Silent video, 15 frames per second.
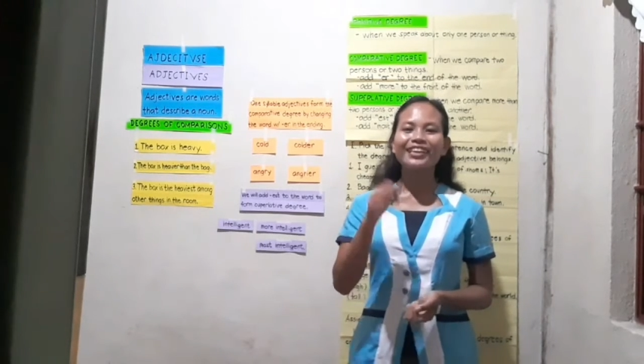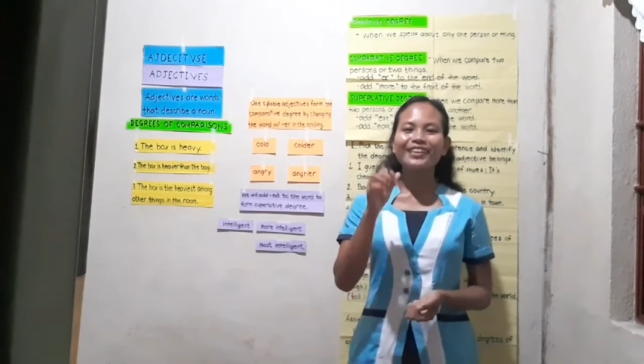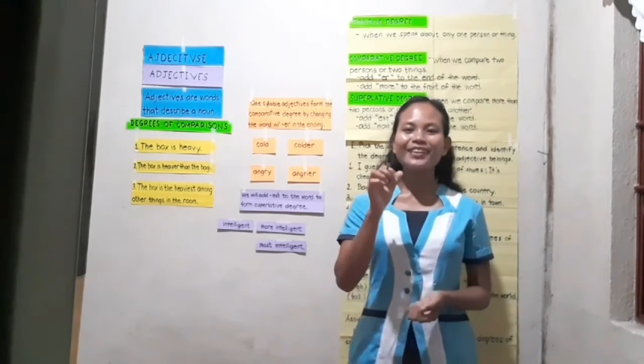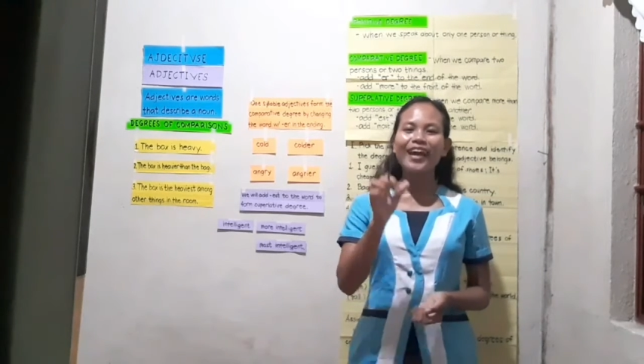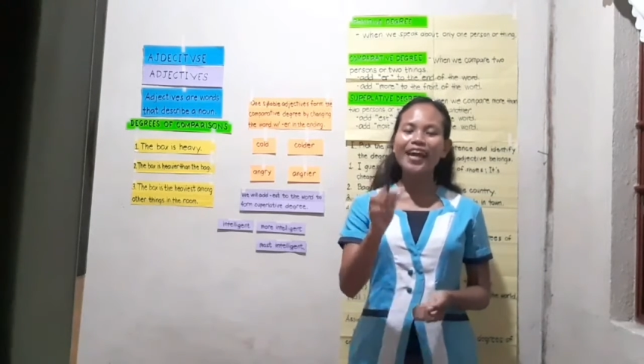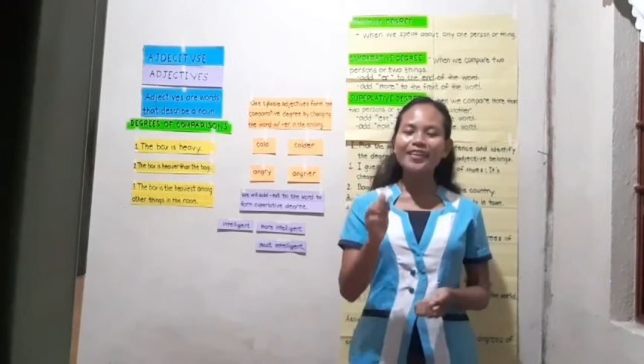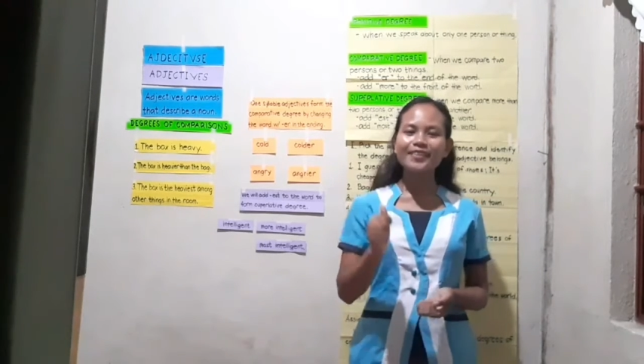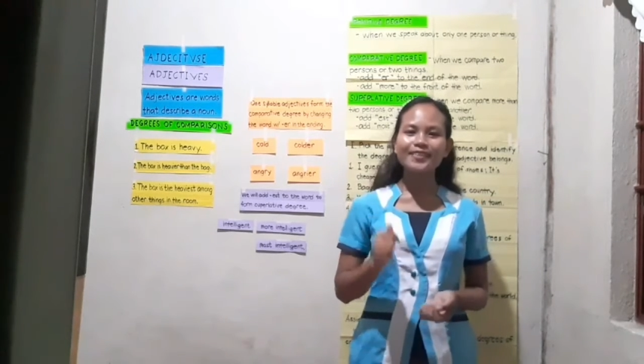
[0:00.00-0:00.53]

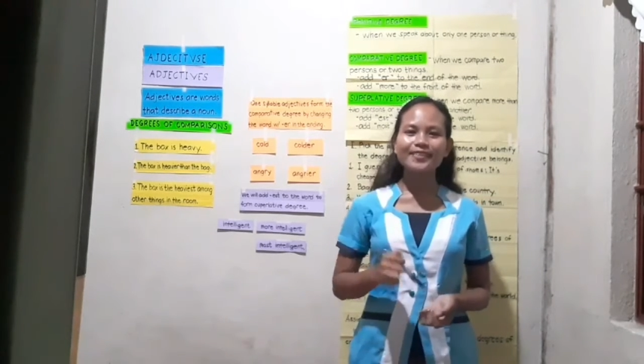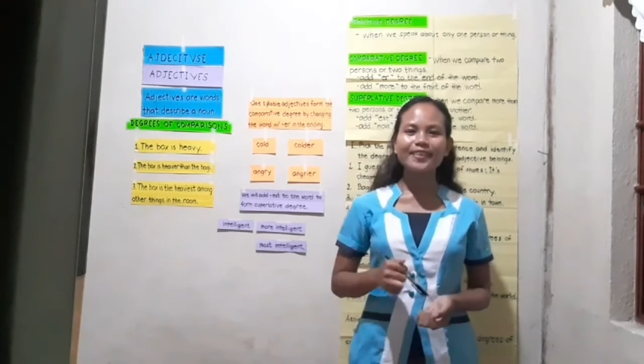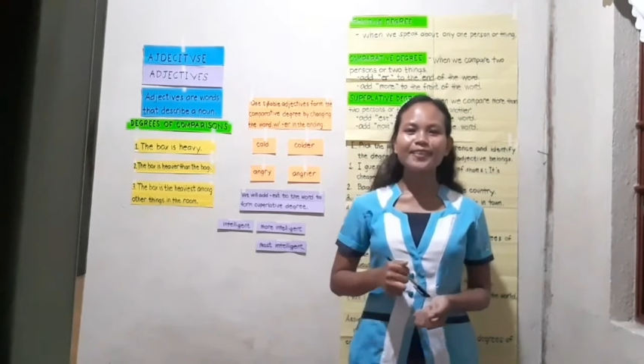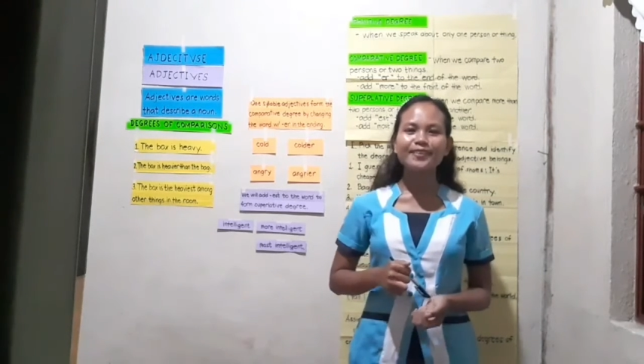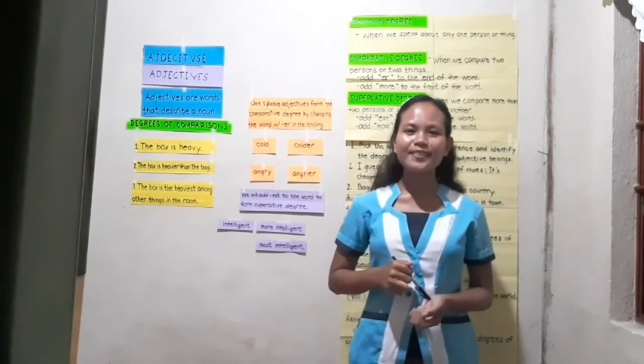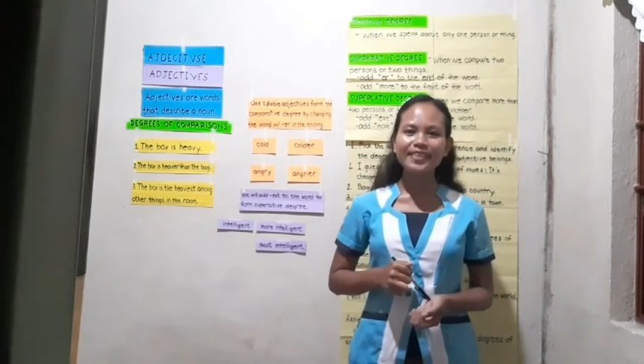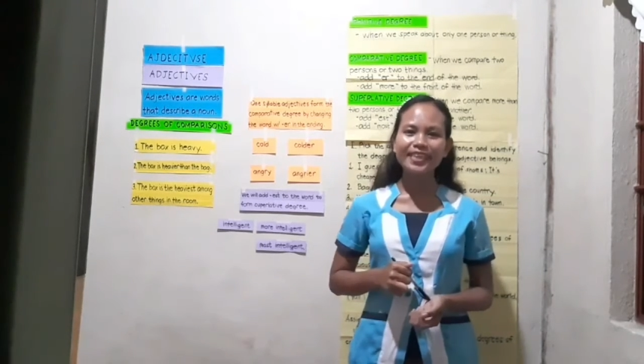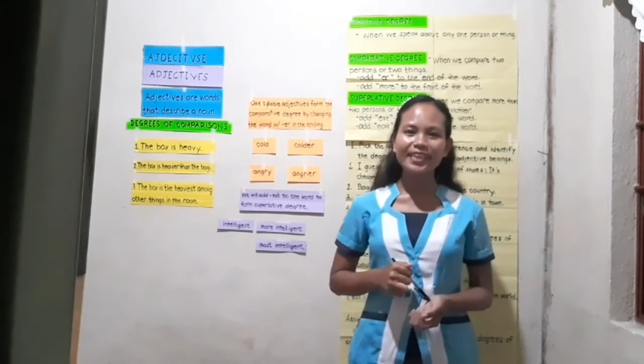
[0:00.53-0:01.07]
Yes,
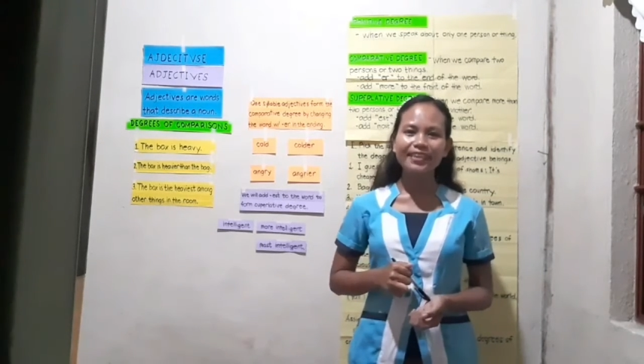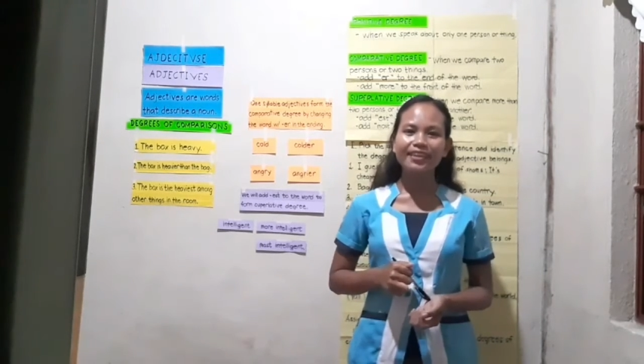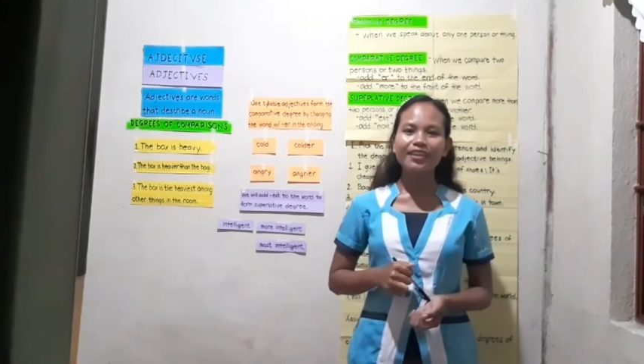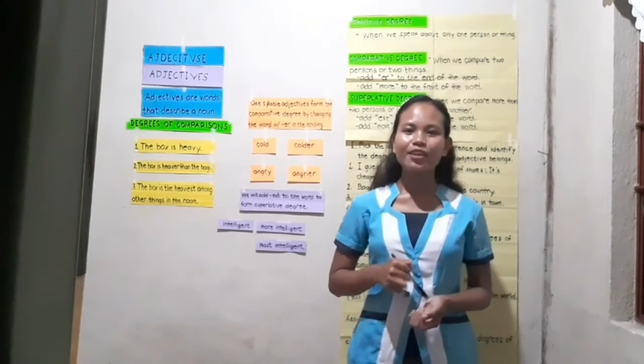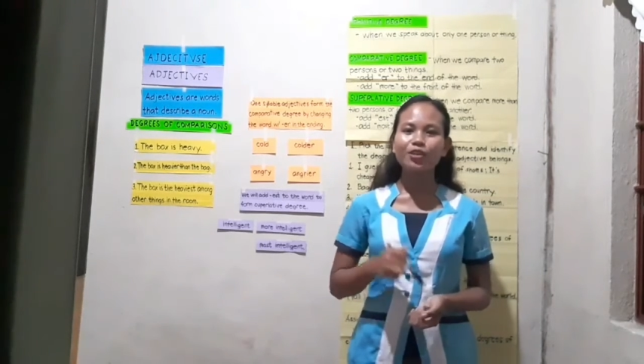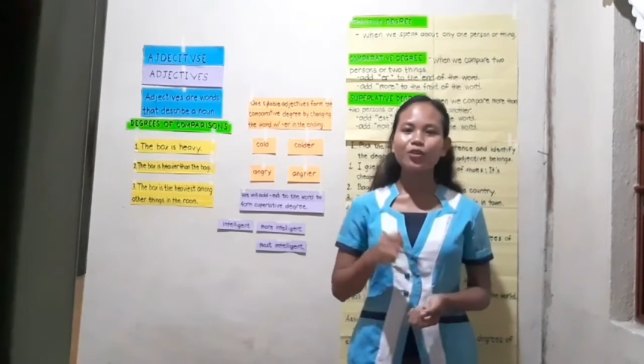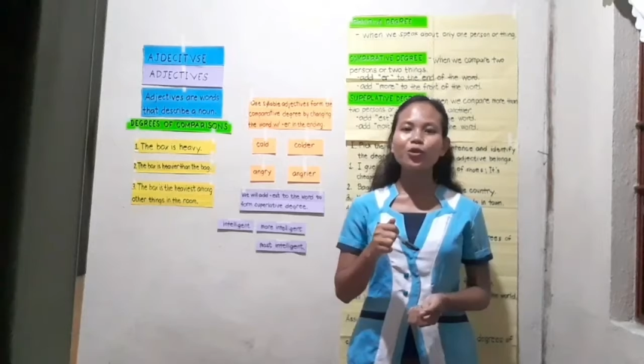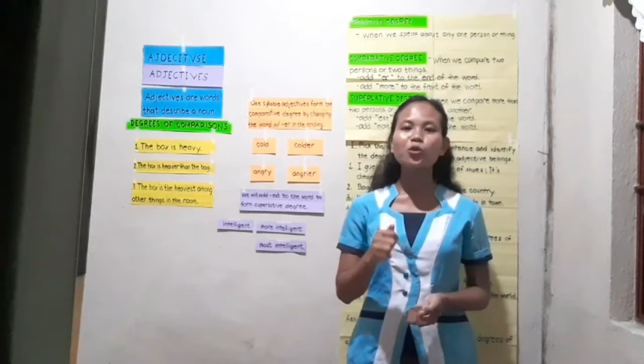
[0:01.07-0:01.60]
indeed.
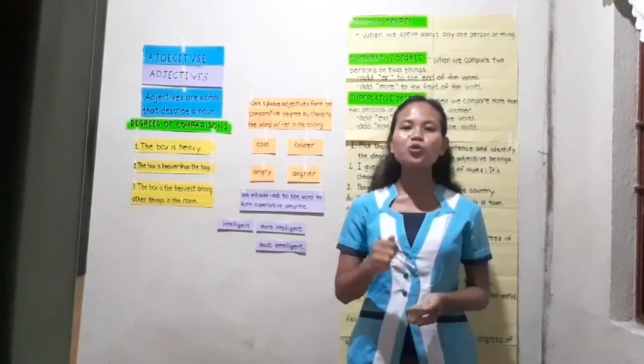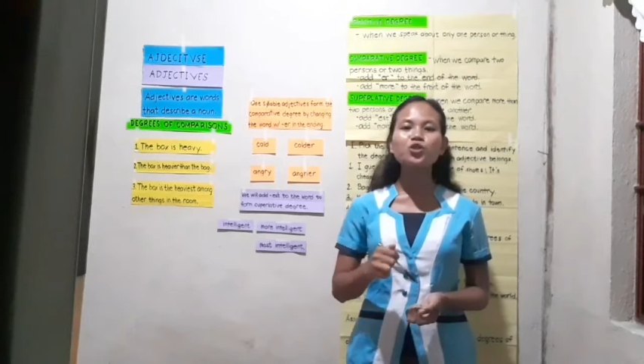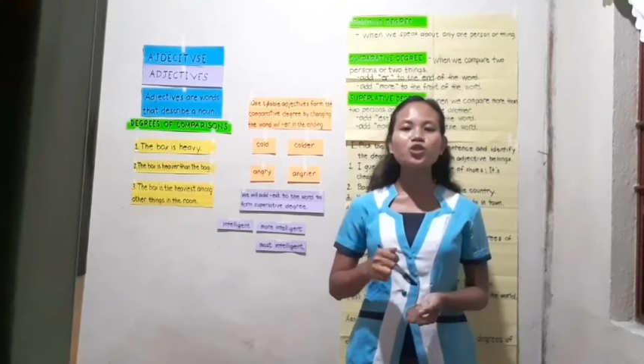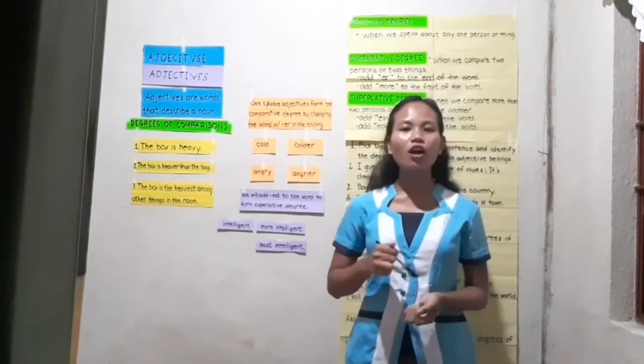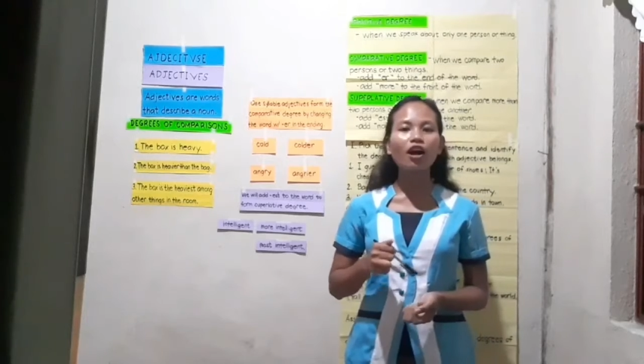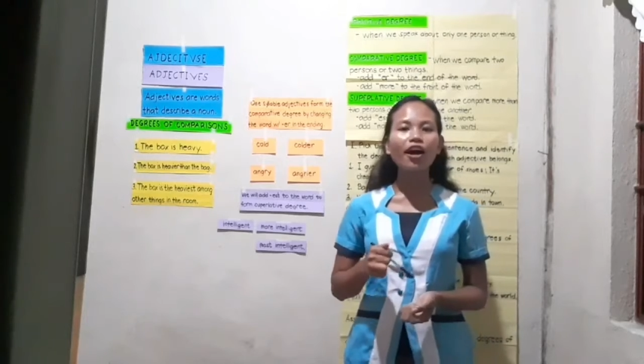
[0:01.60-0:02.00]
Those